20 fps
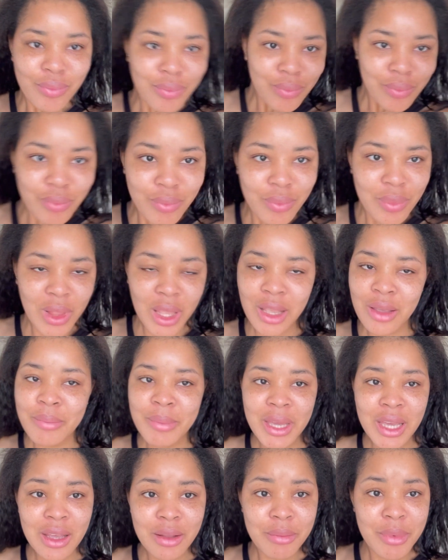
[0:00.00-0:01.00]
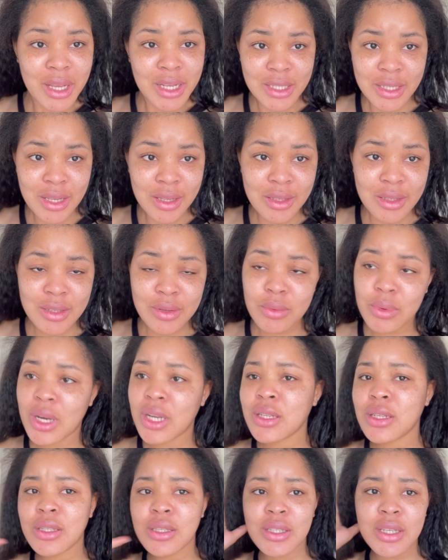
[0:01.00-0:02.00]
like, make it make sense. Why
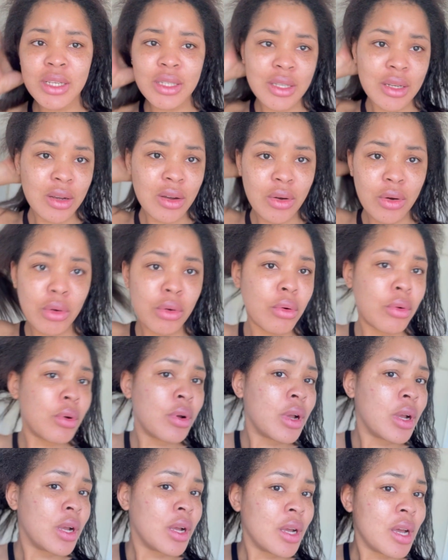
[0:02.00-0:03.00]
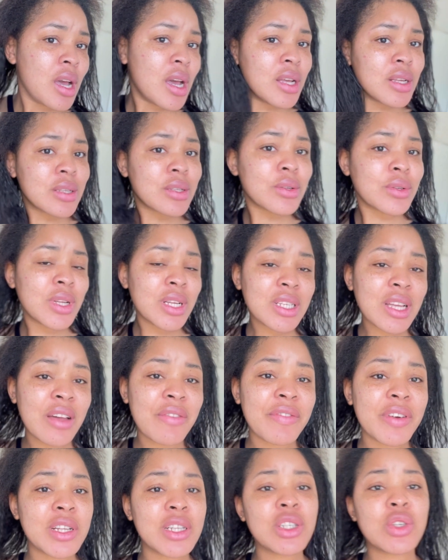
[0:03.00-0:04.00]
did Zesa go as soon as I
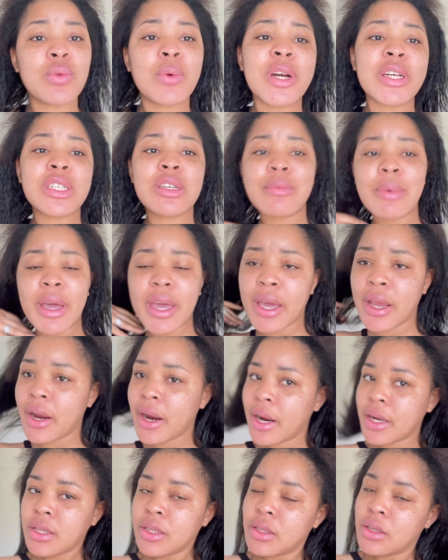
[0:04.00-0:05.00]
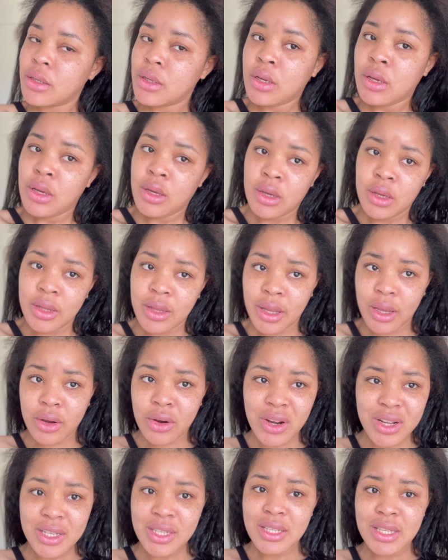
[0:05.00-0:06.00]
finished washing my hair?
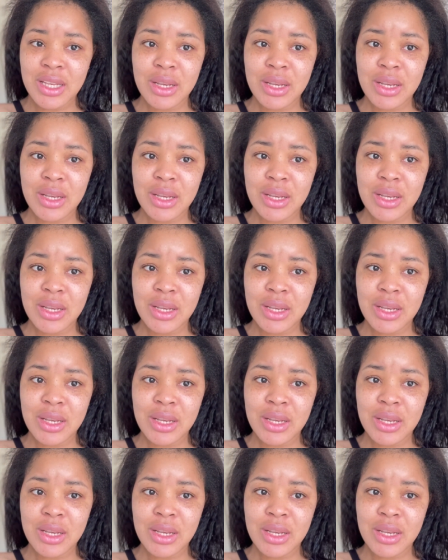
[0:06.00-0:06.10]
Honestly,